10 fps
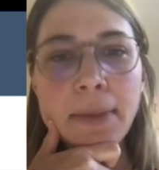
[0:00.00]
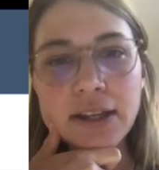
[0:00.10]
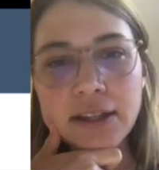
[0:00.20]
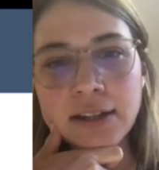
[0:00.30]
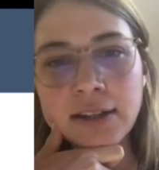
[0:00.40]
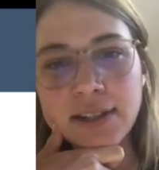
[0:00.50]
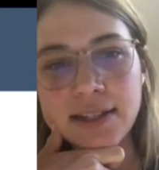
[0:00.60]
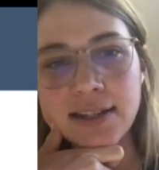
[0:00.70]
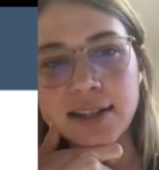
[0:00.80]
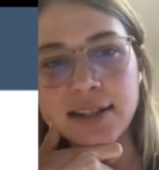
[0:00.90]
But none of
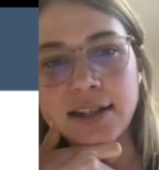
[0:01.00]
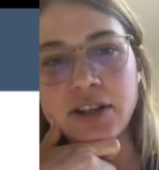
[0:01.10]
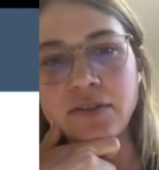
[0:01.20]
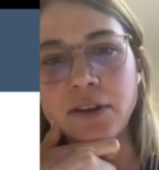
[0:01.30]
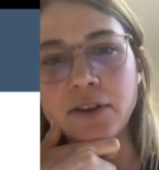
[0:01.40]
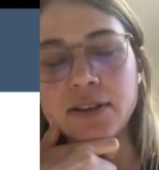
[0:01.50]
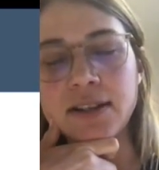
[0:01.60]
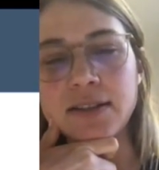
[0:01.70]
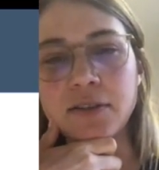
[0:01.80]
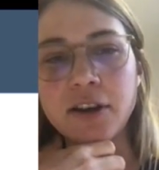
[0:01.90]
these studies actually
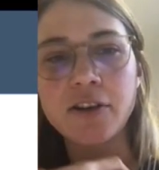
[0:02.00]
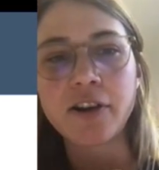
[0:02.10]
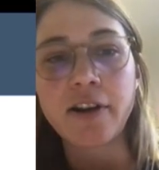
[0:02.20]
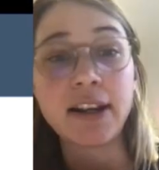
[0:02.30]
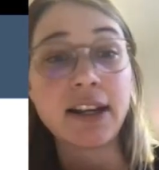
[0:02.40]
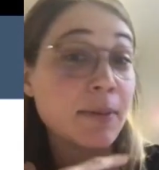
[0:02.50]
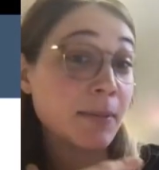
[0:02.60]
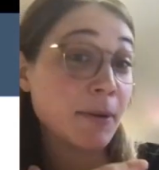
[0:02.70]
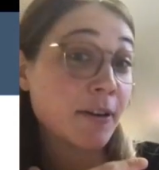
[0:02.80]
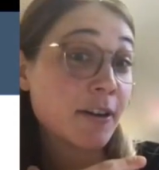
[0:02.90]
focuses on code sharing in
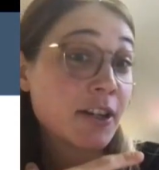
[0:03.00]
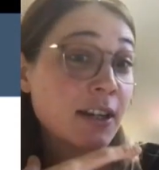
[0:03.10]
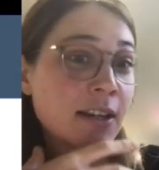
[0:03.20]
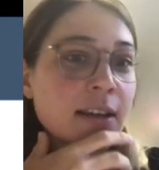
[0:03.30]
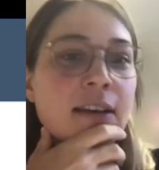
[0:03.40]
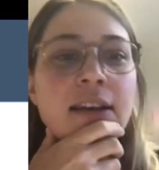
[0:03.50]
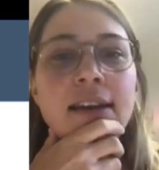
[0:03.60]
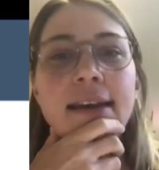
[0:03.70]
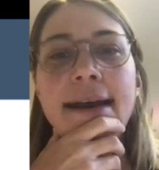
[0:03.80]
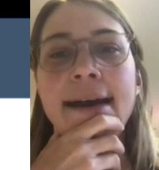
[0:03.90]
epidemiology.
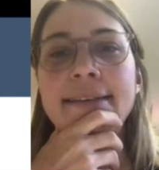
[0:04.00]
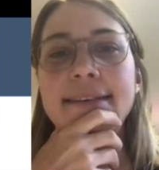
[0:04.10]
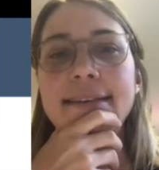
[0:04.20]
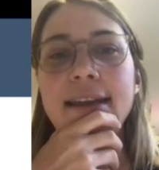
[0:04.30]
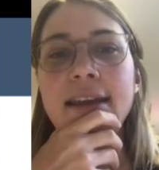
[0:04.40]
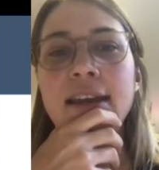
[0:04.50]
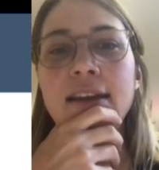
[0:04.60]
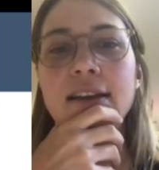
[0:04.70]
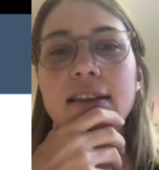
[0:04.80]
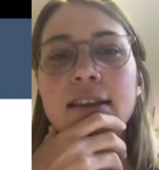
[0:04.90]
And
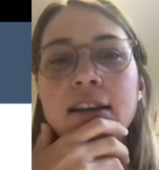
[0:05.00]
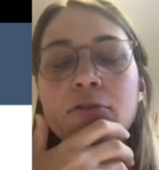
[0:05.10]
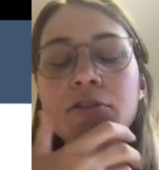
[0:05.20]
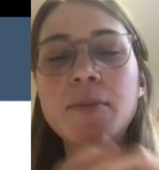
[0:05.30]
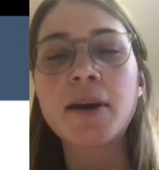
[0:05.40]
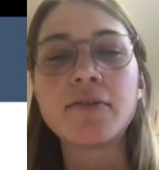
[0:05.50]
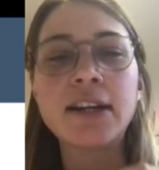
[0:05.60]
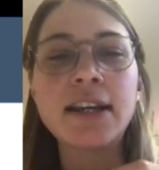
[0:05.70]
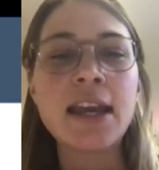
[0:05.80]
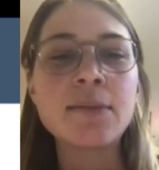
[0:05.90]
they also weren't
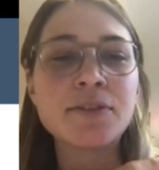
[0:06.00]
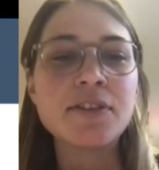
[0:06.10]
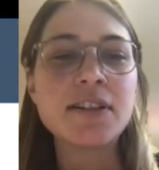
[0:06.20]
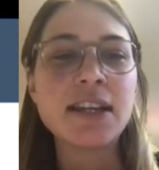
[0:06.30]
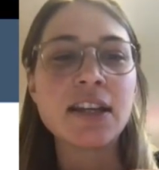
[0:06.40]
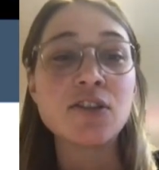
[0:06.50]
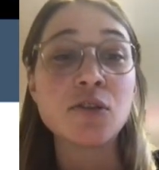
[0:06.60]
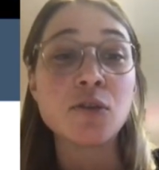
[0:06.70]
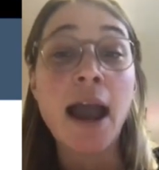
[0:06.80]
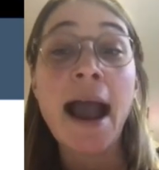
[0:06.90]
really able to dig
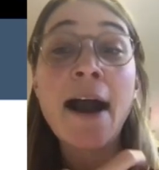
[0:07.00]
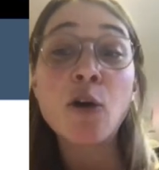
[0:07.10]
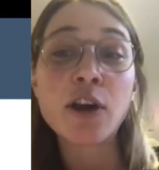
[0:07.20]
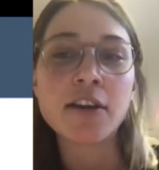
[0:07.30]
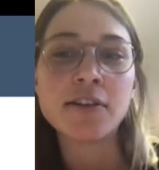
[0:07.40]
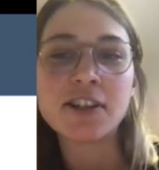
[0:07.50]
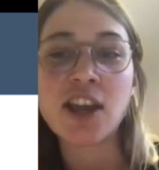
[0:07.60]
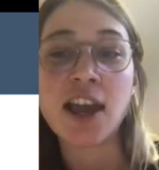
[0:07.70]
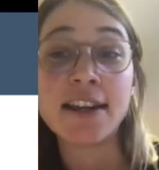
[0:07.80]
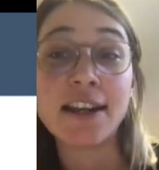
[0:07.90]
into how code
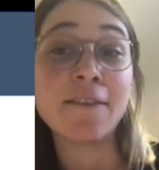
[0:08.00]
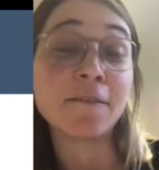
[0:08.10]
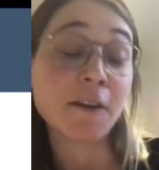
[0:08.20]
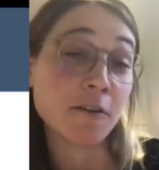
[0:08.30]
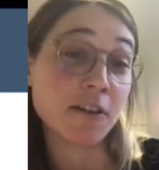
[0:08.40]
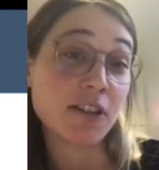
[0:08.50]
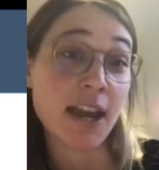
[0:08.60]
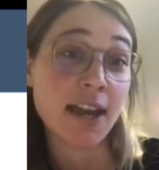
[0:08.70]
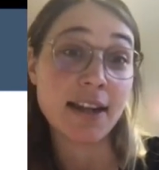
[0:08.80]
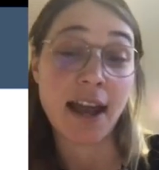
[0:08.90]
is shared, if code is
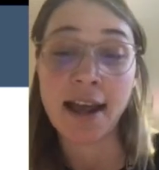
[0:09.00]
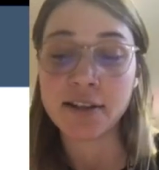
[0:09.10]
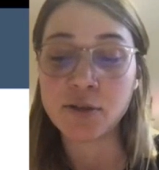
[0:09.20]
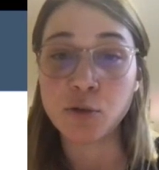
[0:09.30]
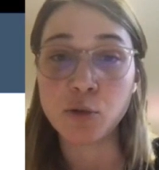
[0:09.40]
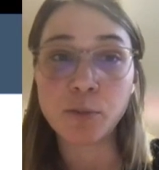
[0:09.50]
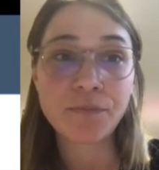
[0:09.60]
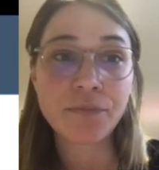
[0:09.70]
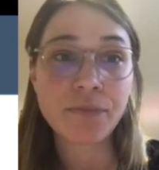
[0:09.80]
shared at all.